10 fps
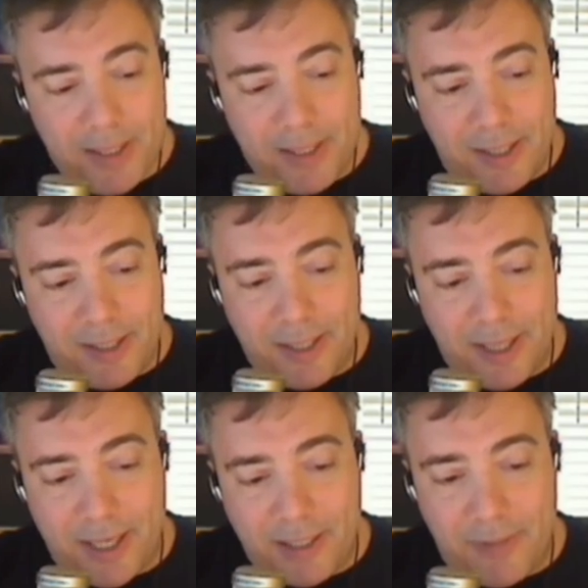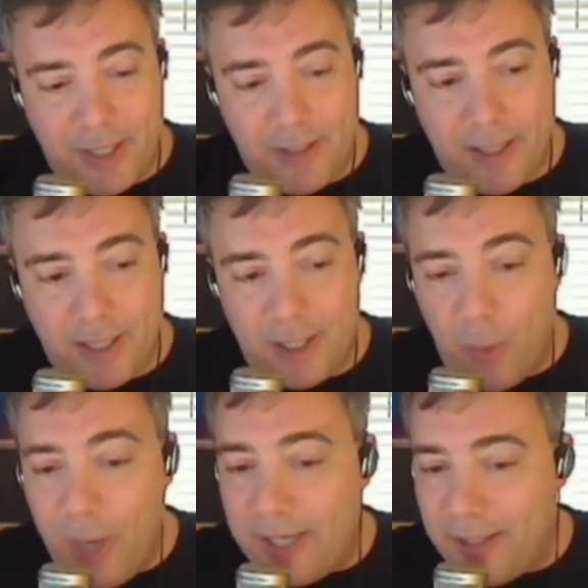so click is... activate, and then
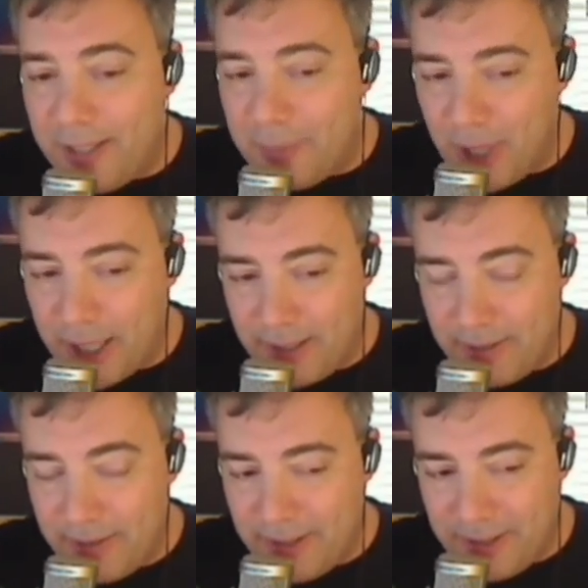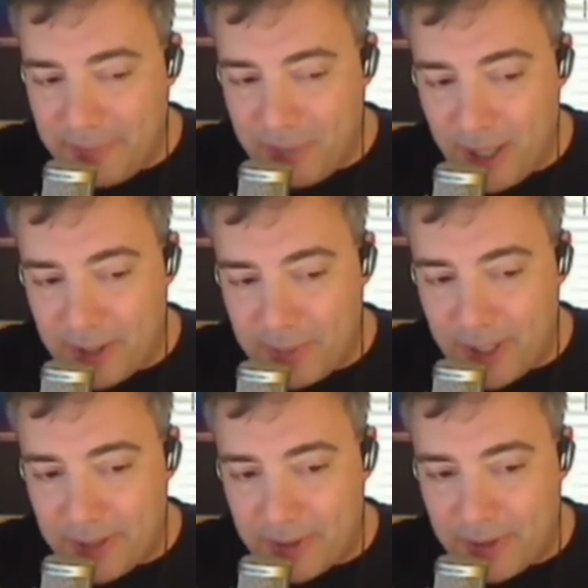you wait, and the product, you know, the progress
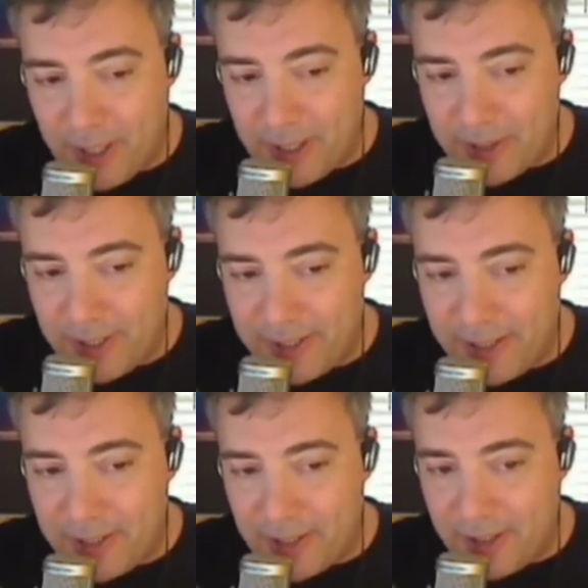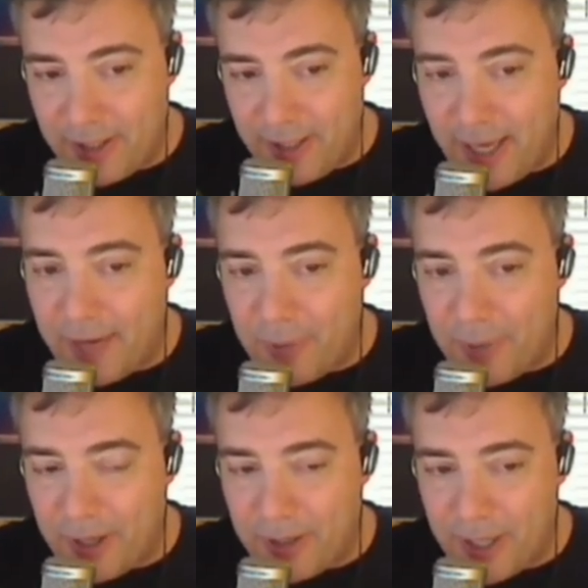bar goes across, and it right. sits there at
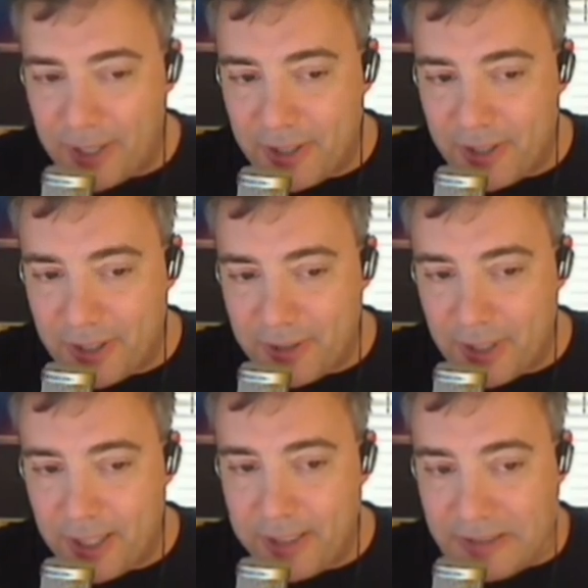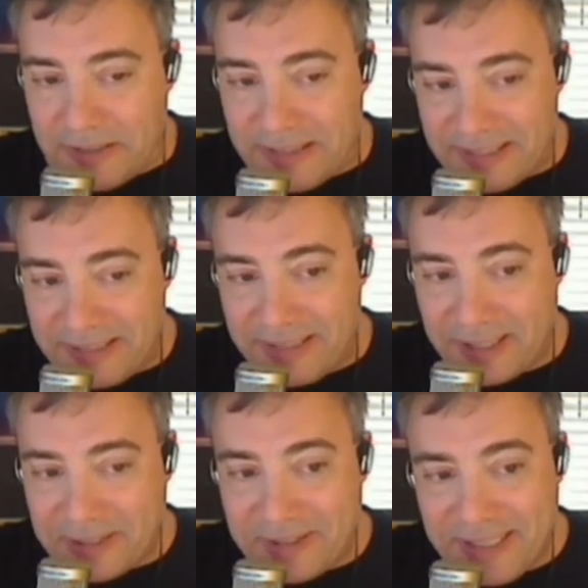halfway across, and you think, oh god,
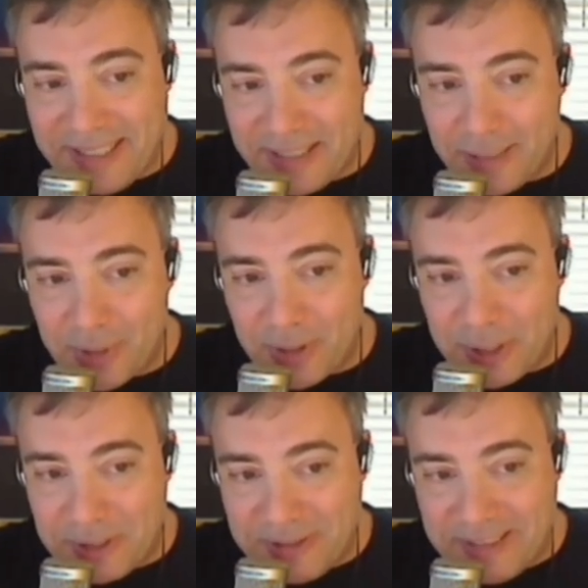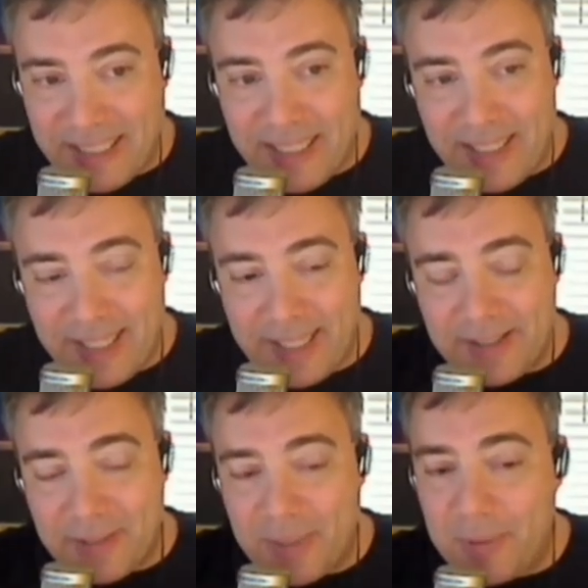you know, I'm screwed
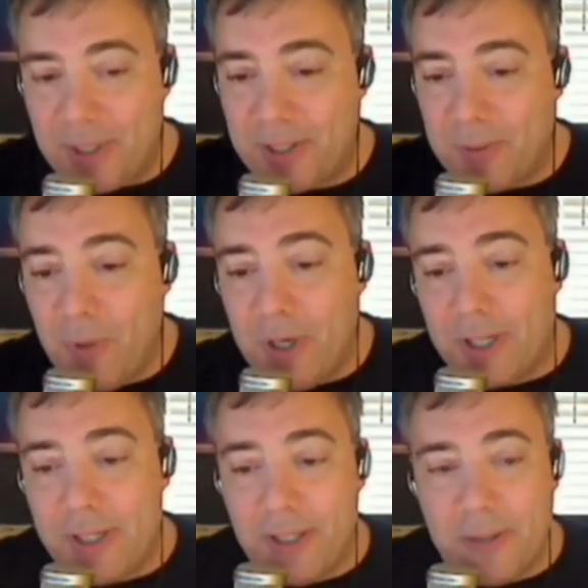and sometimes it doesn't work.